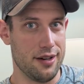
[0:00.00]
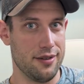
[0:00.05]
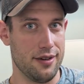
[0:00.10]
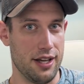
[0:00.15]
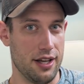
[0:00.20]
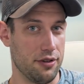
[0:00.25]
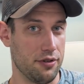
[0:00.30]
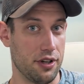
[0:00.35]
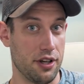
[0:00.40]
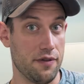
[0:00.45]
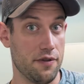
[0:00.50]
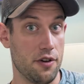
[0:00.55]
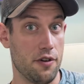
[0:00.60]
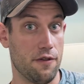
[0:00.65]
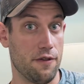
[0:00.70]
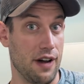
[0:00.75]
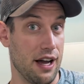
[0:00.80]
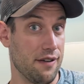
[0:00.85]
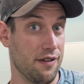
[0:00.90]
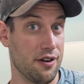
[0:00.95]
and it'll
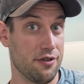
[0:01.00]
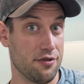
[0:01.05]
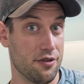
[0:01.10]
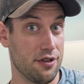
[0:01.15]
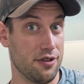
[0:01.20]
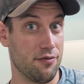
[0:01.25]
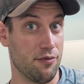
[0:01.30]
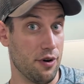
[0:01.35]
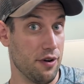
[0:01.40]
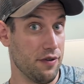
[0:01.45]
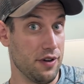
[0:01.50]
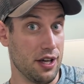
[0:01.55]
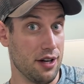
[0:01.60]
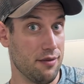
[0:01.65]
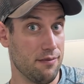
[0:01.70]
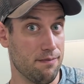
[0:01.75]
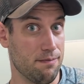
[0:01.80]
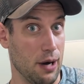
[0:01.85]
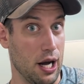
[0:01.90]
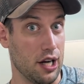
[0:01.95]
give you 500
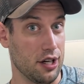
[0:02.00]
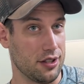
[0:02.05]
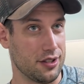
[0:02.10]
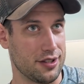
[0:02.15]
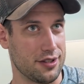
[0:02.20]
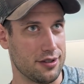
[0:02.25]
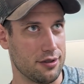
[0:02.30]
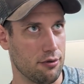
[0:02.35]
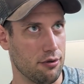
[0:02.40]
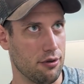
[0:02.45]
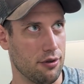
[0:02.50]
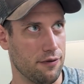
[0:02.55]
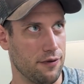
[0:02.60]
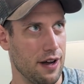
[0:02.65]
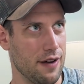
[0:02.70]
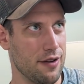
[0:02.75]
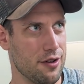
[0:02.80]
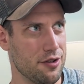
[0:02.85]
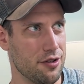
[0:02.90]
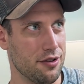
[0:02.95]
Rivian bucks
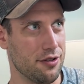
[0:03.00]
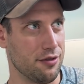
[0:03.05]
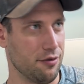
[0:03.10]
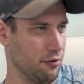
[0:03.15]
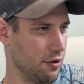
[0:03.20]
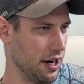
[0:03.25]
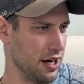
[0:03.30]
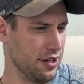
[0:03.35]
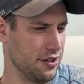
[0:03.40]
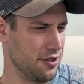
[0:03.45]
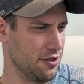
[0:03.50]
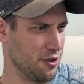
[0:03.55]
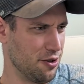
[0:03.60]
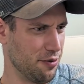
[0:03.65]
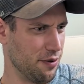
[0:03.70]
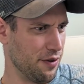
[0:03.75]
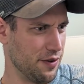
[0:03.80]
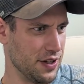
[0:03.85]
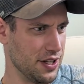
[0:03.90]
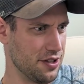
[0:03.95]
or 500 credits
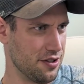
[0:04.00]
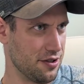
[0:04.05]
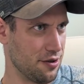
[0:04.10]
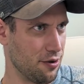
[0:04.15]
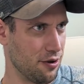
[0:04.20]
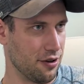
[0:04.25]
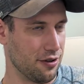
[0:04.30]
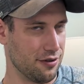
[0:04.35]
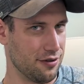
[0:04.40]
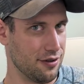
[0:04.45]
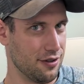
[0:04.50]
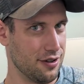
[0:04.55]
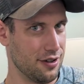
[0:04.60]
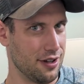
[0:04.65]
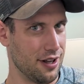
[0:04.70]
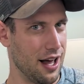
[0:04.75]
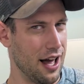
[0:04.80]
to the Rivian store.